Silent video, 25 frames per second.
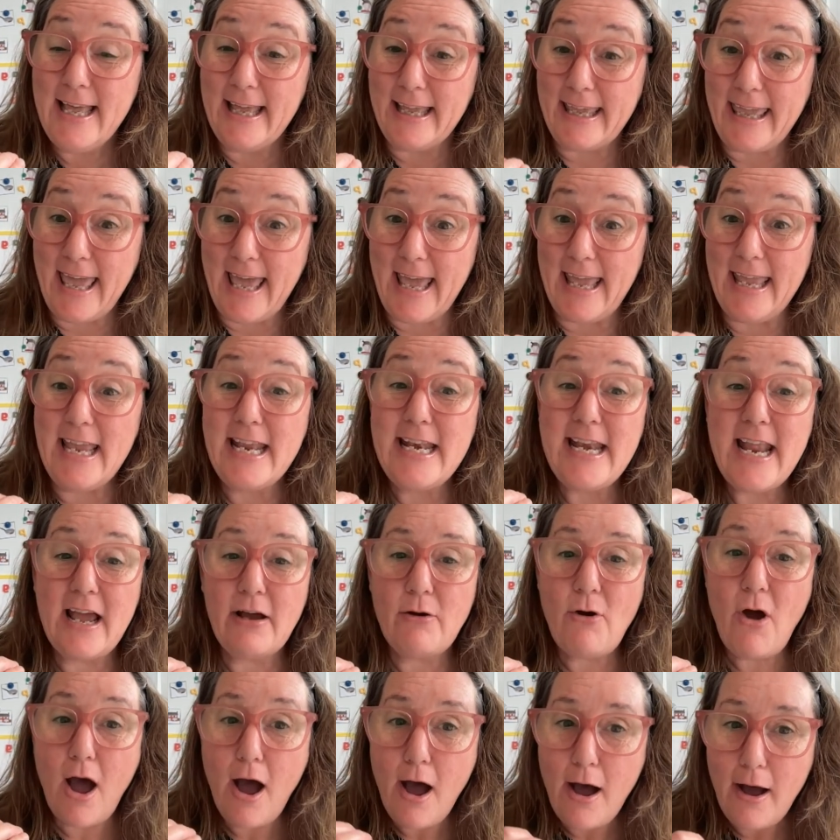Okay,
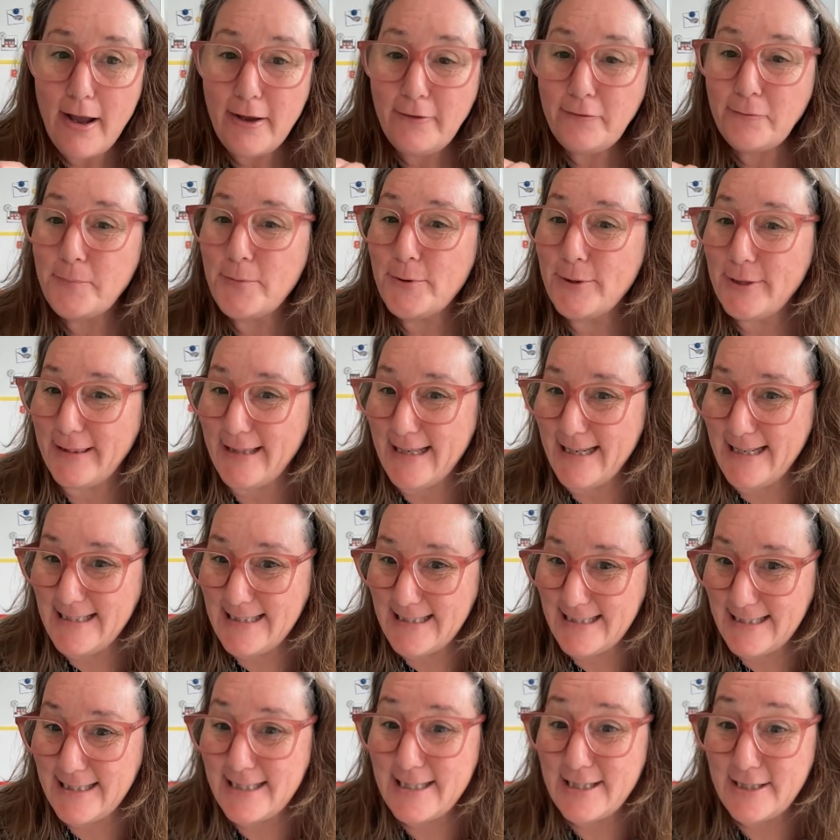now I've put
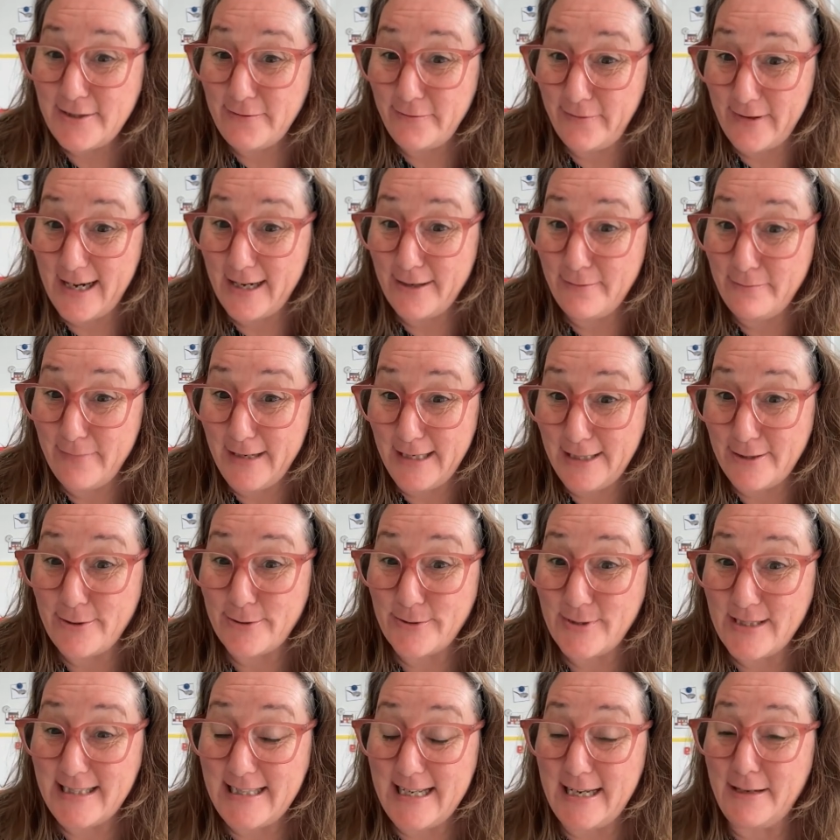these into developmental
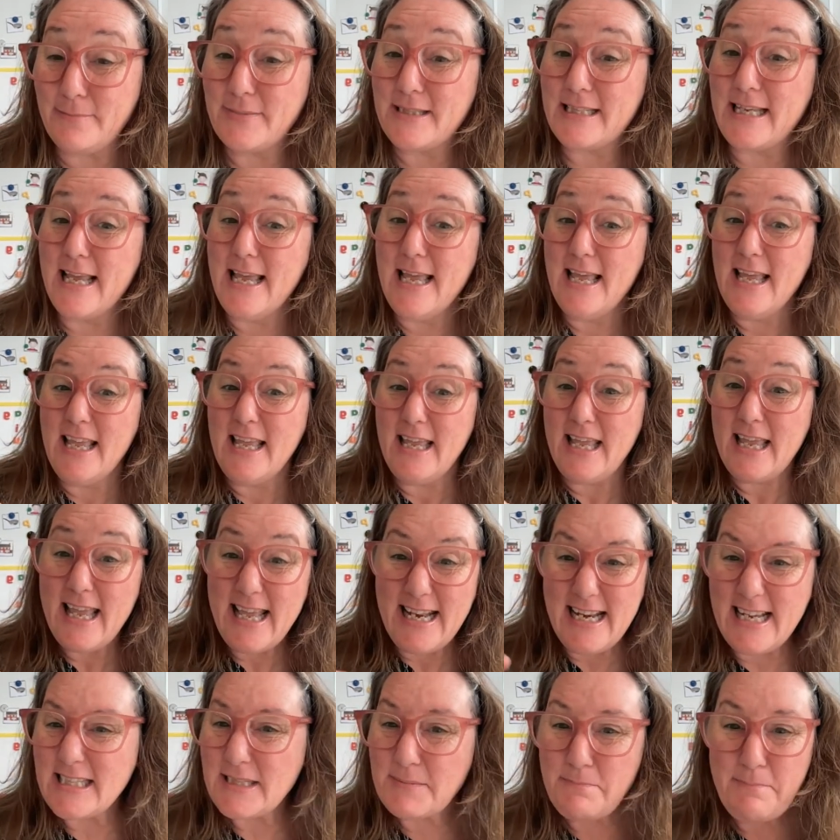steps,
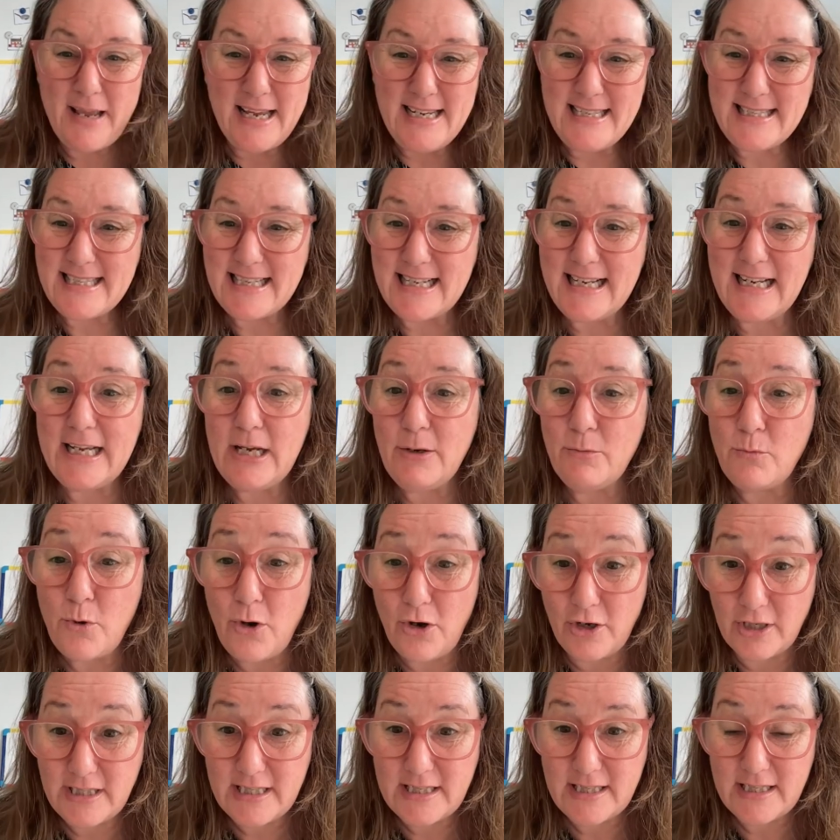and it's basically
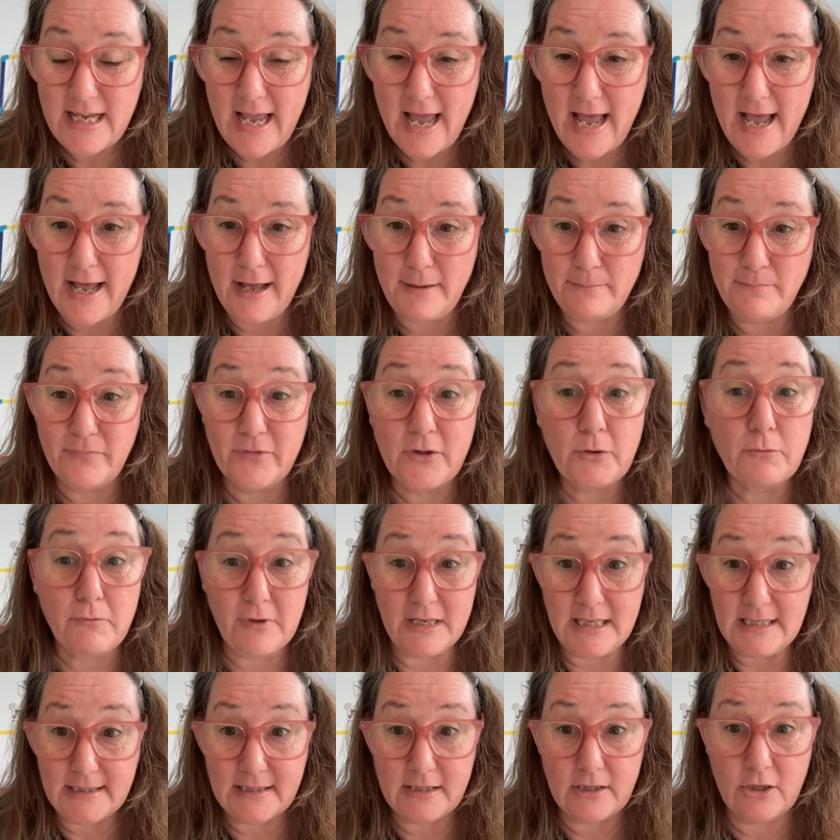what the
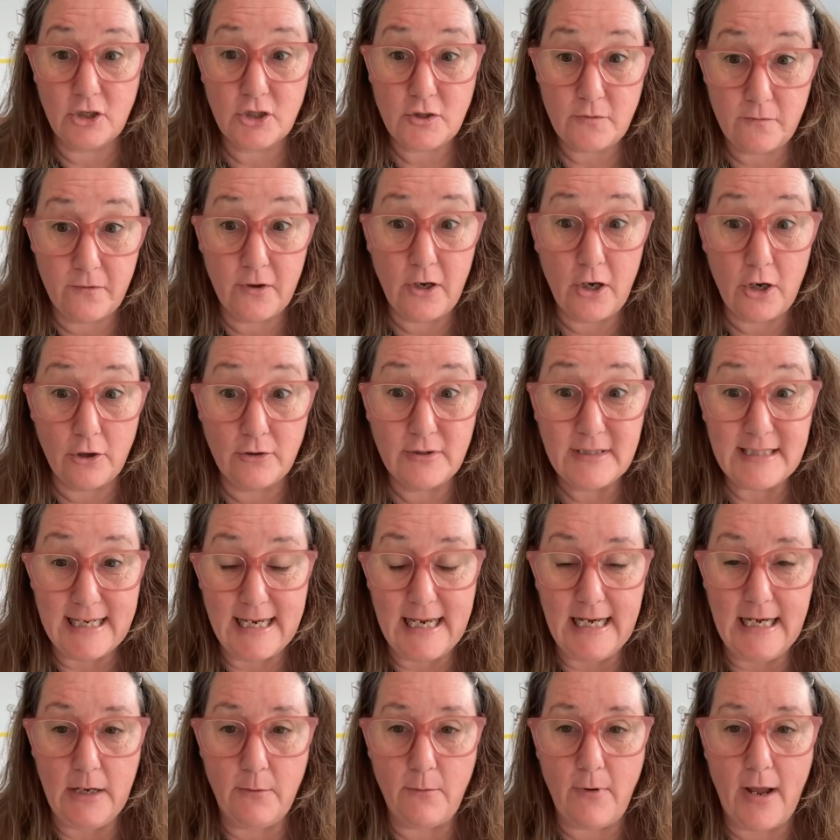research follows
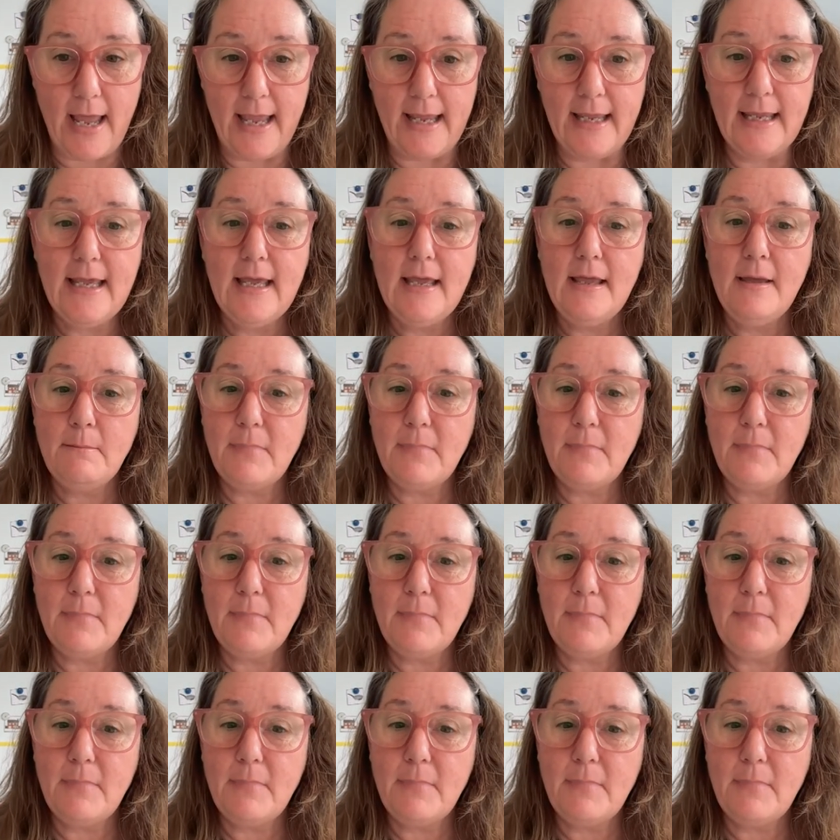anyway.